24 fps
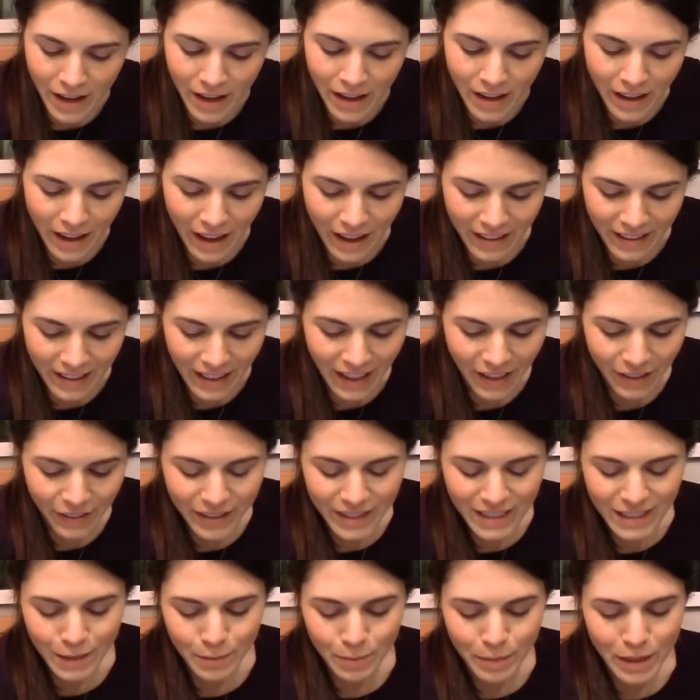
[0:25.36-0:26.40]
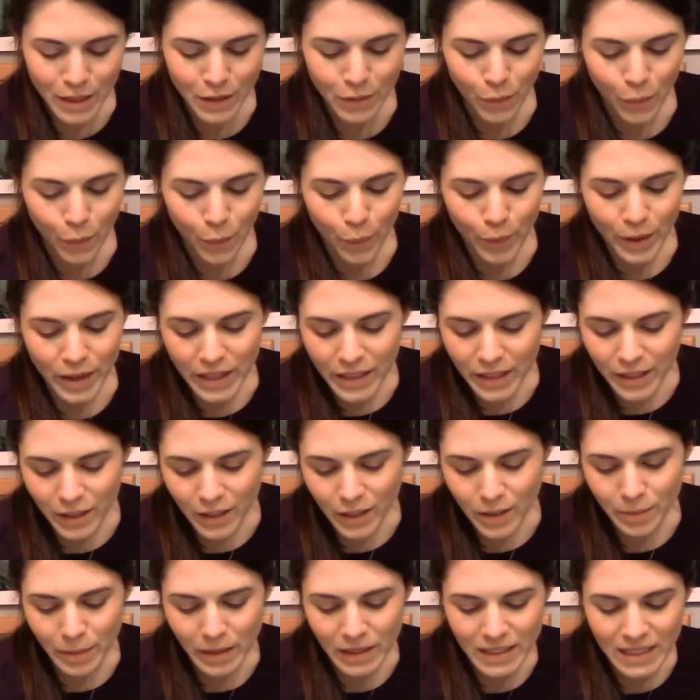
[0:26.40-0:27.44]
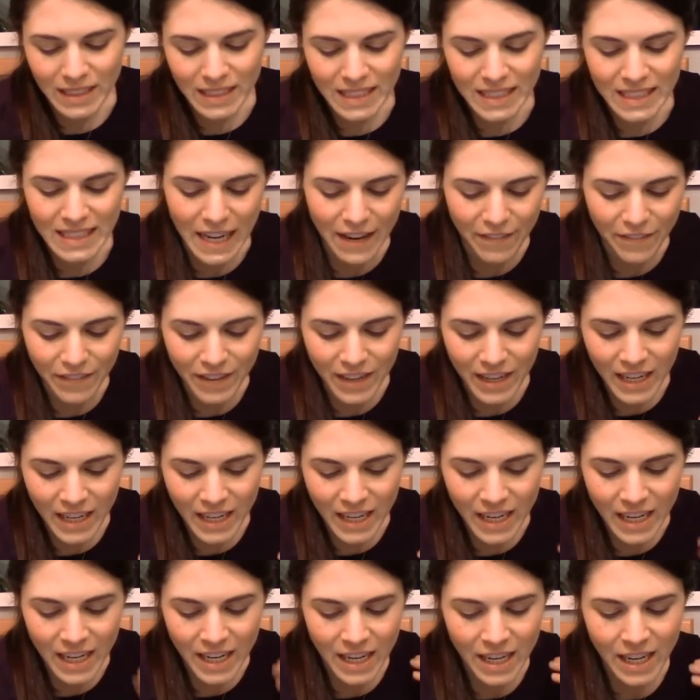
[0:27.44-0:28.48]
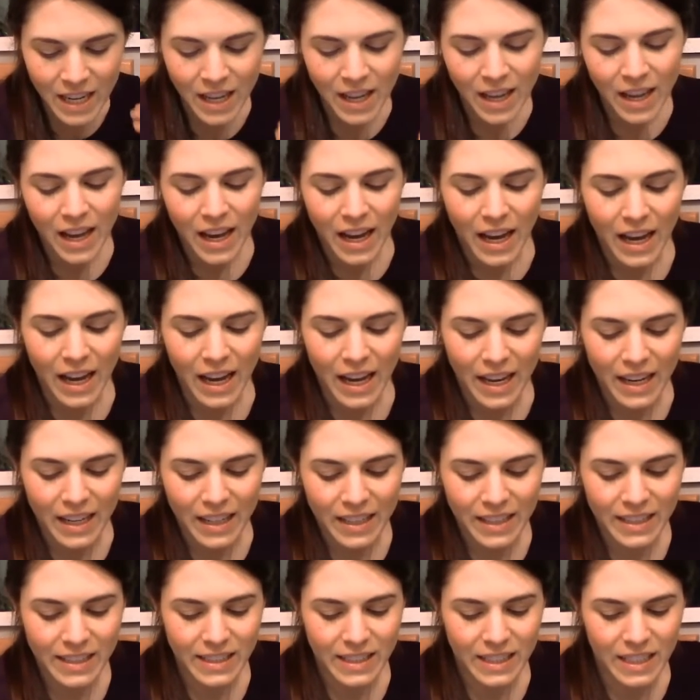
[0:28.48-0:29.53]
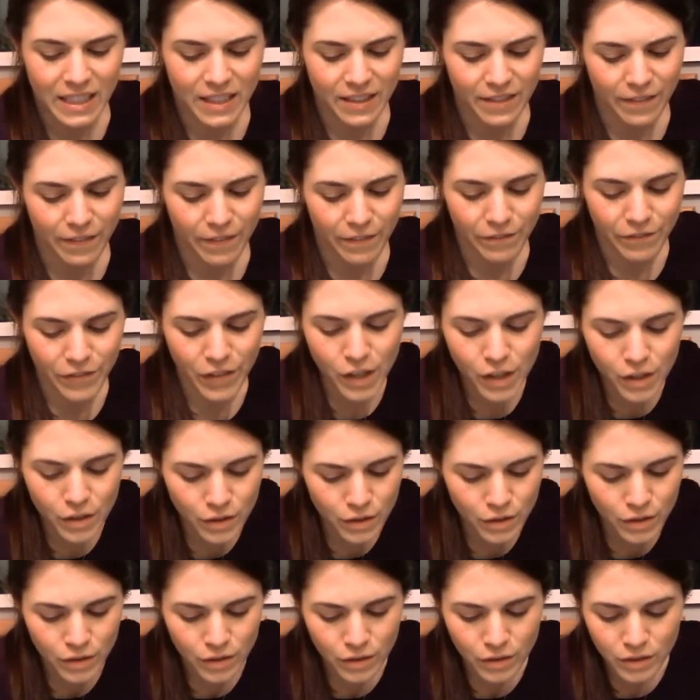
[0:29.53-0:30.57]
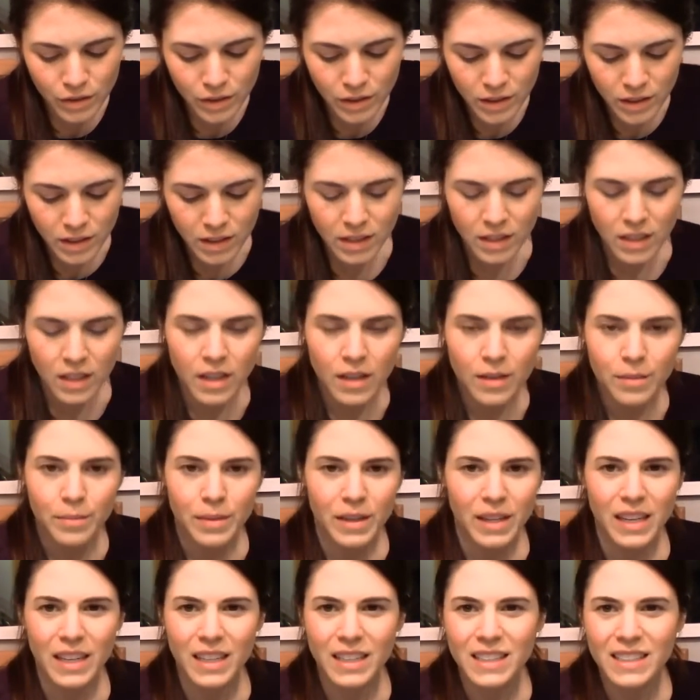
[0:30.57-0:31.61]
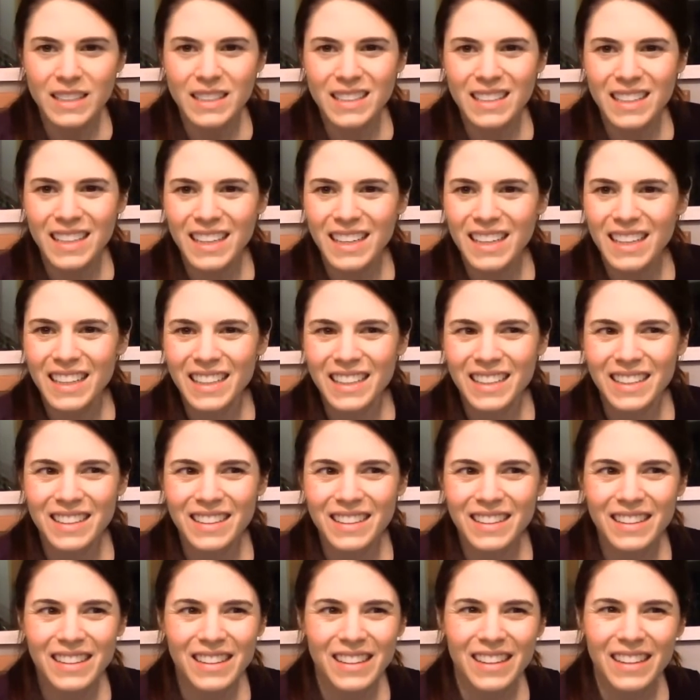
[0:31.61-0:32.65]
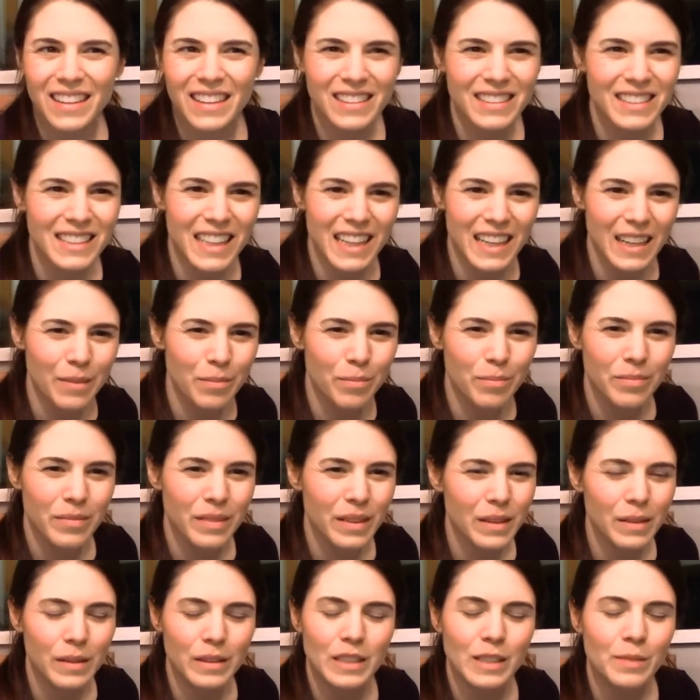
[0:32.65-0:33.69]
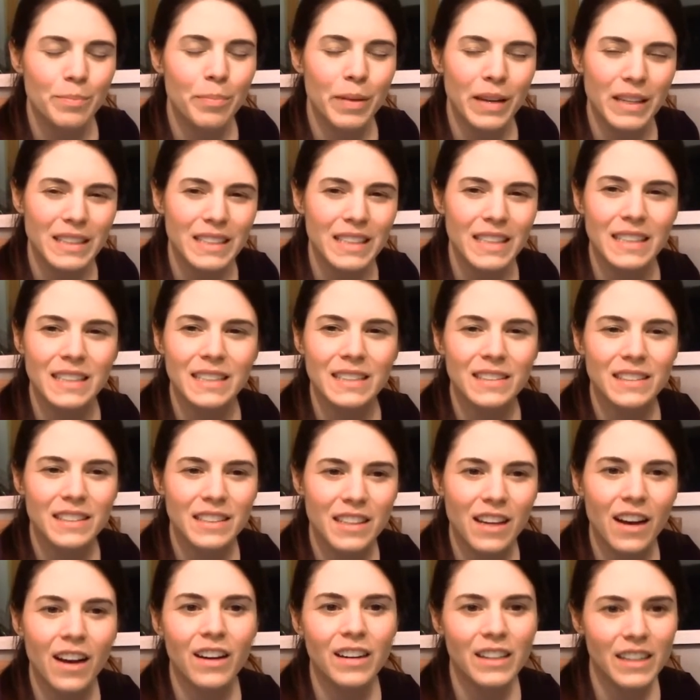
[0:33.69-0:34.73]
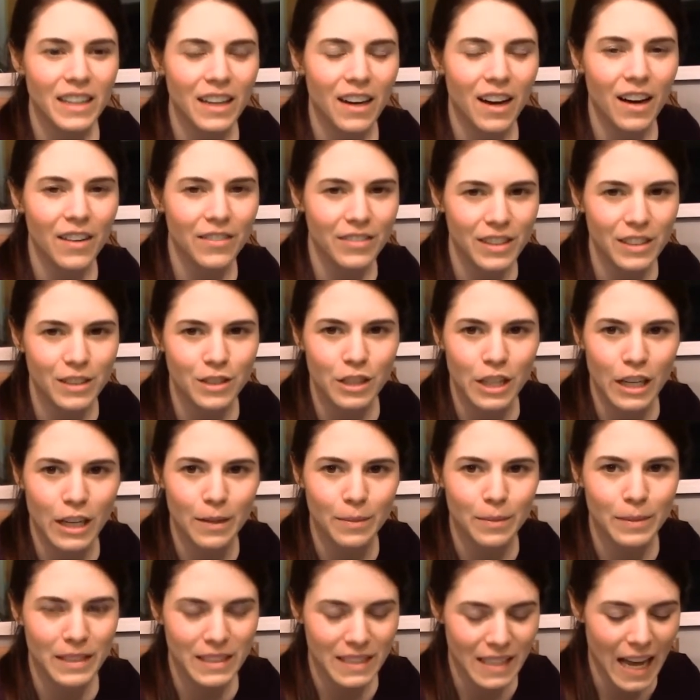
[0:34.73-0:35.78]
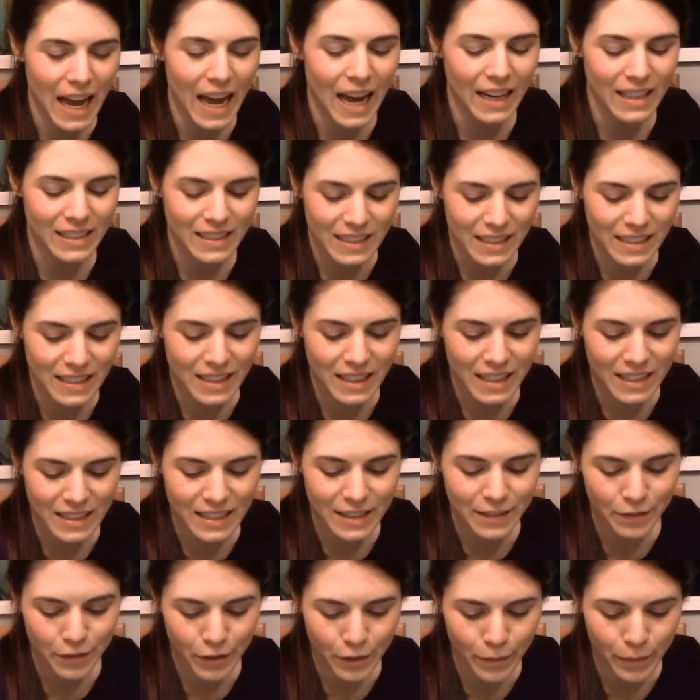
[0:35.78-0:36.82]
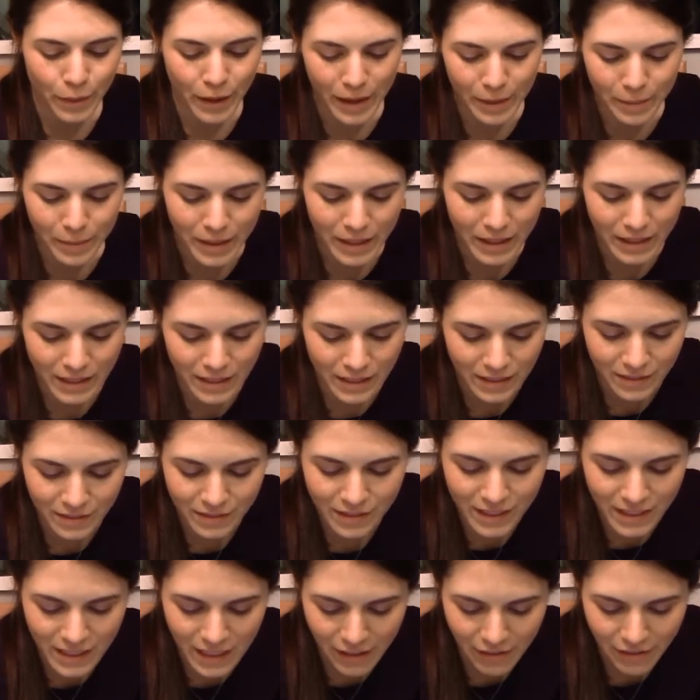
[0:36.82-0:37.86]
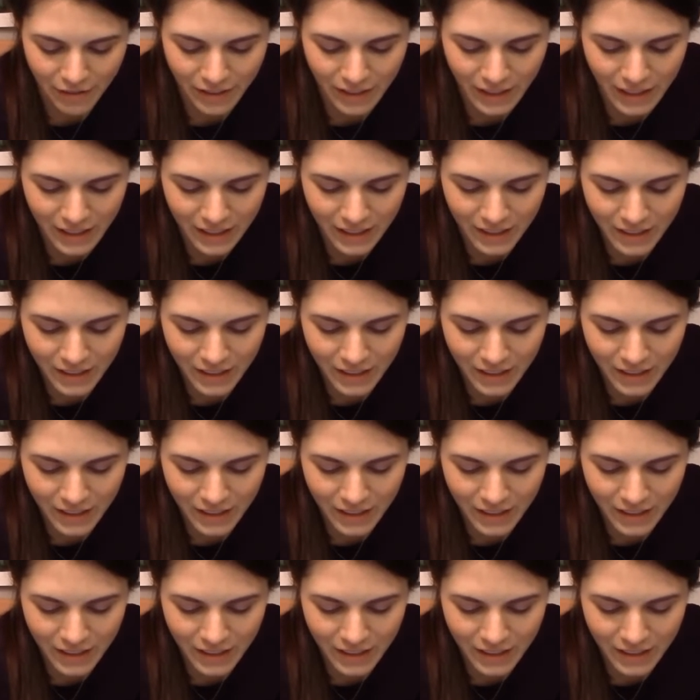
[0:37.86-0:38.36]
and how he's being weird about Stephanie. And he's confused because it's pissing Scotty off that Jeremy's acting a different way because of Stephanie.